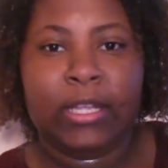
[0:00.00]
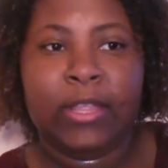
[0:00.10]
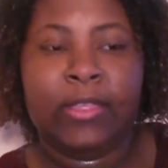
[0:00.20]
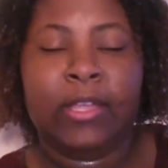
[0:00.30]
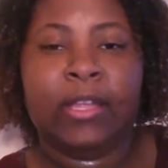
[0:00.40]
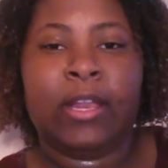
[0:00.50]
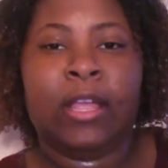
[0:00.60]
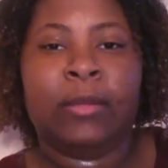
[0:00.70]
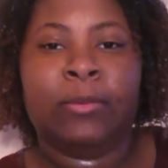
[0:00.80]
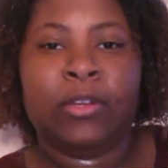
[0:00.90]
And then
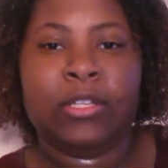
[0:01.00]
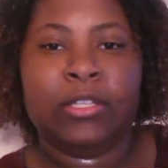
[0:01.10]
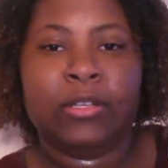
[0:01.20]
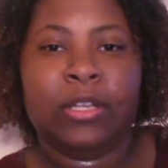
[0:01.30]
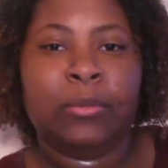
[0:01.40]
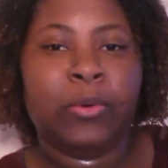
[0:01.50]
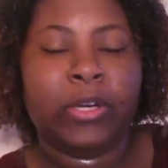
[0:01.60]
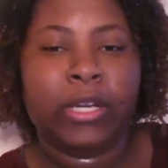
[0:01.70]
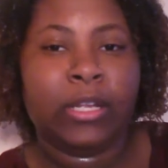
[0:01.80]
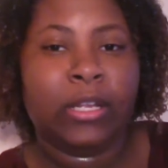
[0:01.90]
I'm going to, in the
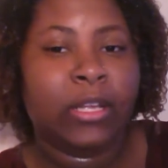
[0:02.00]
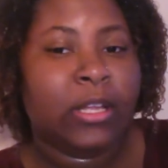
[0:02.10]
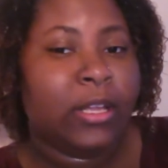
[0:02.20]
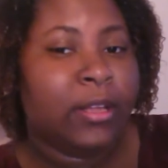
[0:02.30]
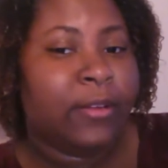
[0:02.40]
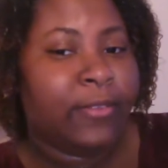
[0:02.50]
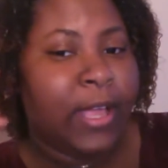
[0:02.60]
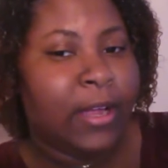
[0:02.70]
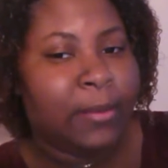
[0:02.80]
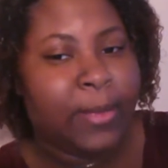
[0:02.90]
morning,
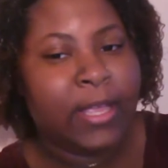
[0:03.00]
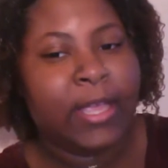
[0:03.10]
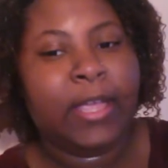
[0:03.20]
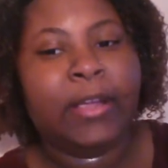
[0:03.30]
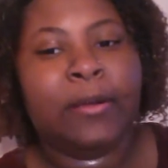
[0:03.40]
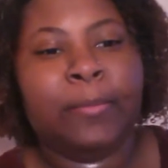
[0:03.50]
flat iron my hair.